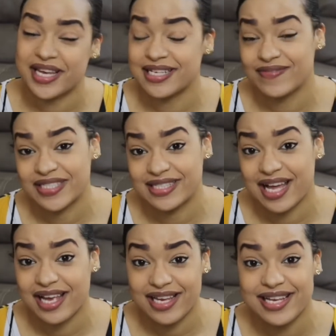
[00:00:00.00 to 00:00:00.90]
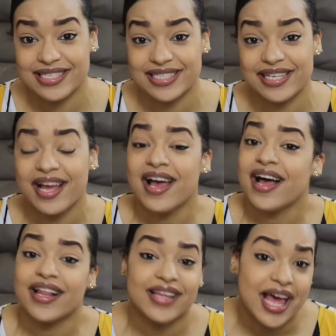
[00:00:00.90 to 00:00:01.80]
if it's not easy.
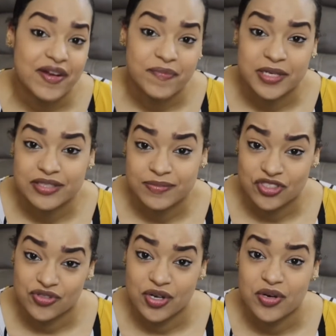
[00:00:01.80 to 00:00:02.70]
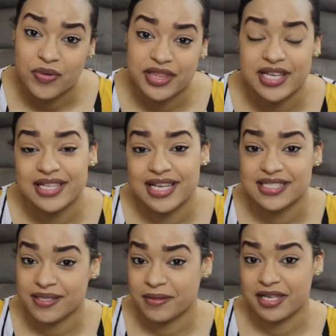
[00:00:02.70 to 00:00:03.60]
A lot of moms struggle with it, and that's
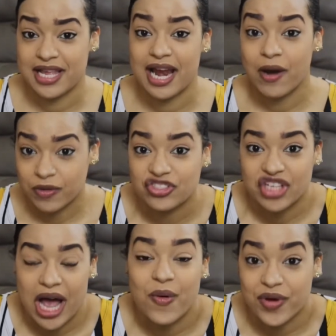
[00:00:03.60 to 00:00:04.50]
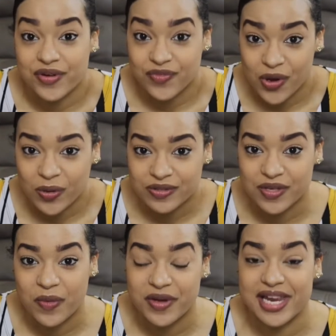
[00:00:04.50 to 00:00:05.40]
something that I wish I would have known, so I
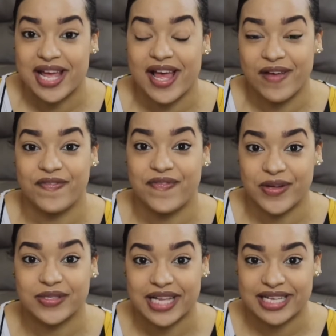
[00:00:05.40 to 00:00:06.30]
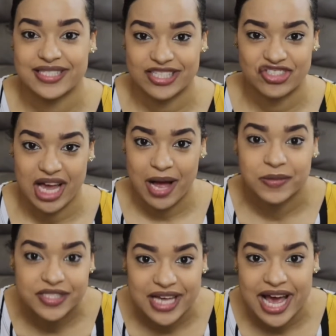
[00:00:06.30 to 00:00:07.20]
wouldn't have felt like such an
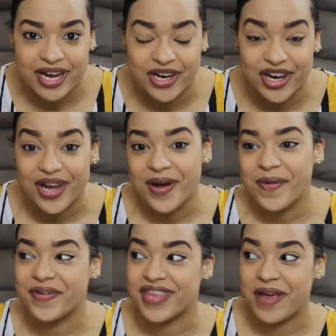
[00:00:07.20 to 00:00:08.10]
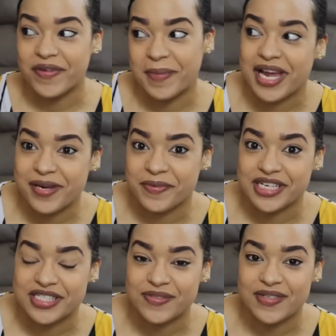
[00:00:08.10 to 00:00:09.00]
outsider with everybody
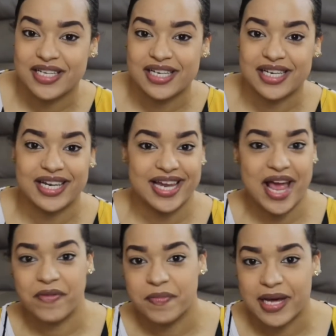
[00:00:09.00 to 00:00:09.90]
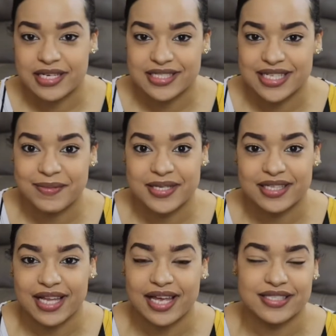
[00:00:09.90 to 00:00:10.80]
breastfeeding and everybody
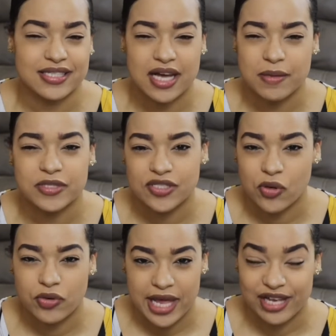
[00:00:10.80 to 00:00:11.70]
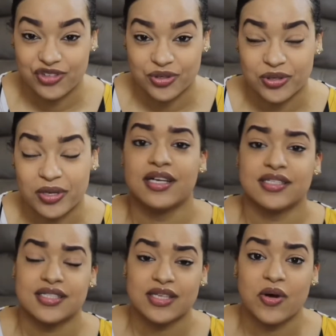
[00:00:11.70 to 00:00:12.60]
seeming like to come so natural.
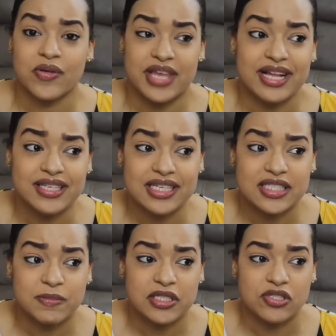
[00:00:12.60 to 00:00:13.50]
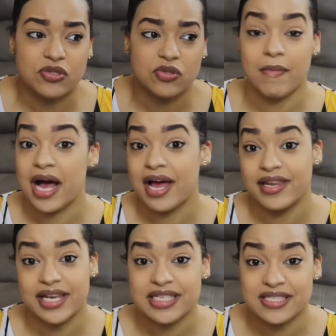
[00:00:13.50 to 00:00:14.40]
So that leads me to my
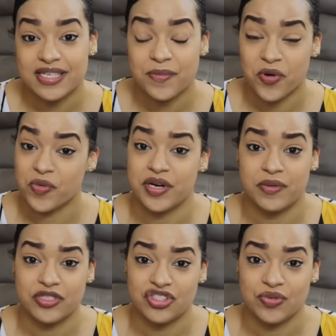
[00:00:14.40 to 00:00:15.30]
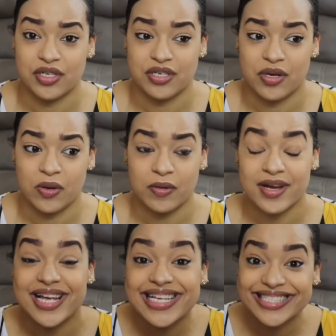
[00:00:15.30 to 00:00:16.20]
next tip, or what I wish I would have known.
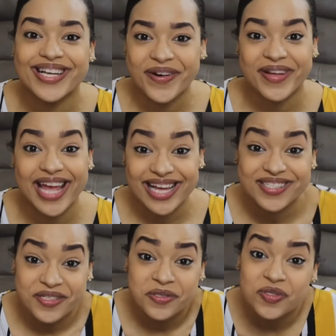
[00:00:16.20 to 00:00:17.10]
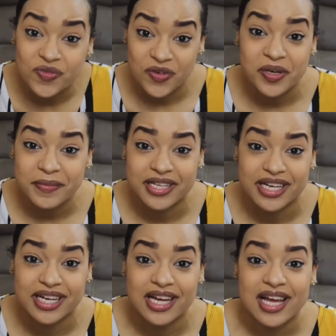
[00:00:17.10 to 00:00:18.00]
It's okay to use
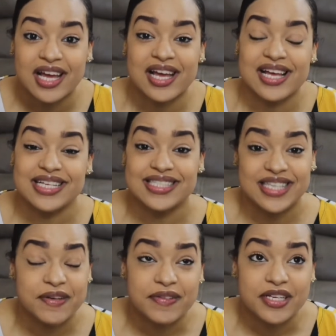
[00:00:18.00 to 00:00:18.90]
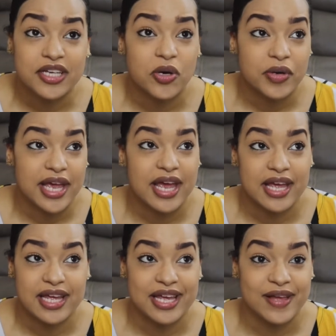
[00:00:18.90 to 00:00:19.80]
formula. It's definitely okay
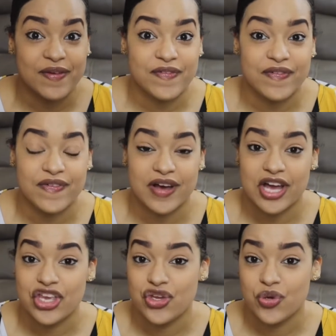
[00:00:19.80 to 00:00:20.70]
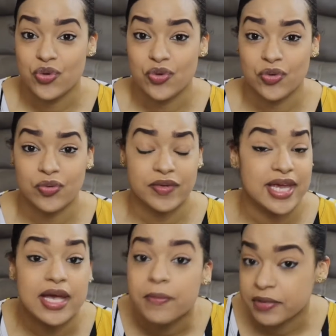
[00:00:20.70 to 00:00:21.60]
if you
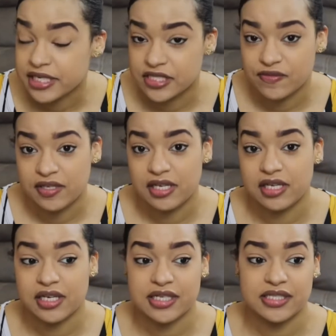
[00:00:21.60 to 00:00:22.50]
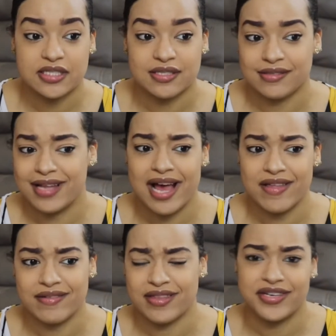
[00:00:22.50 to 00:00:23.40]
can't breastfeed. It's not
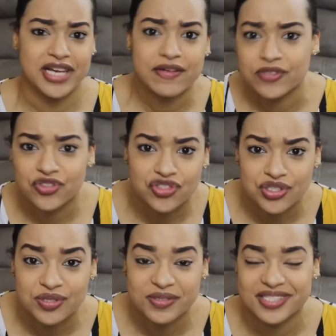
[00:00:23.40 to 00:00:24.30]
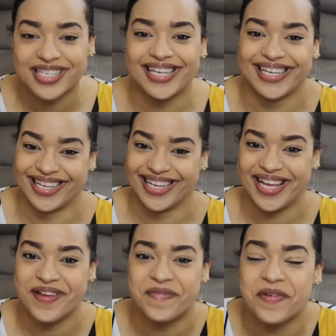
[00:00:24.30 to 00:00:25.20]
the devil's juice.
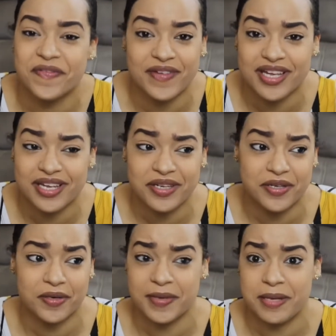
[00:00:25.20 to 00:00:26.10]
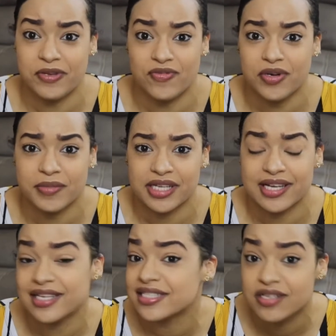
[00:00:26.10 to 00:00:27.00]
If you feed your baby formula,
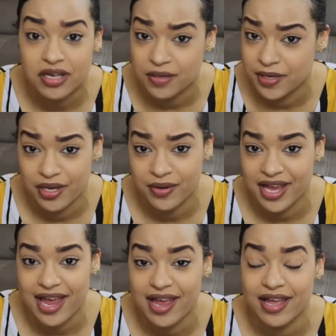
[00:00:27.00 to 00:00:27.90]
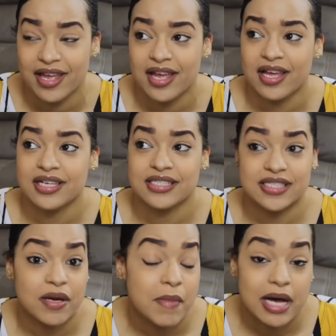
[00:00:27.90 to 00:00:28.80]
it's gonna be okay.
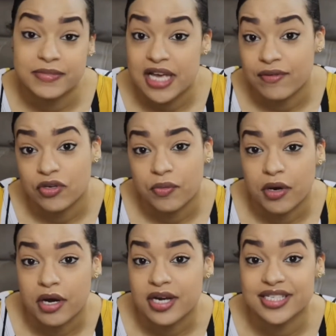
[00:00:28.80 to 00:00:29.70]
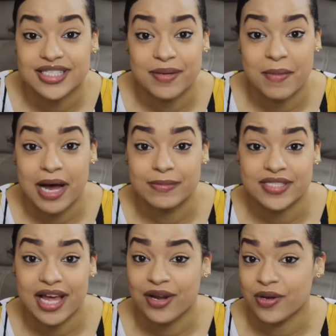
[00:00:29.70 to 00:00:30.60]
Some moms have to work, some moms
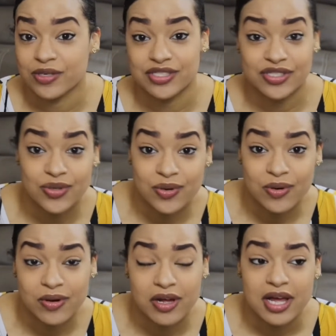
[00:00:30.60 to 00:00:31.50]
got to go to school,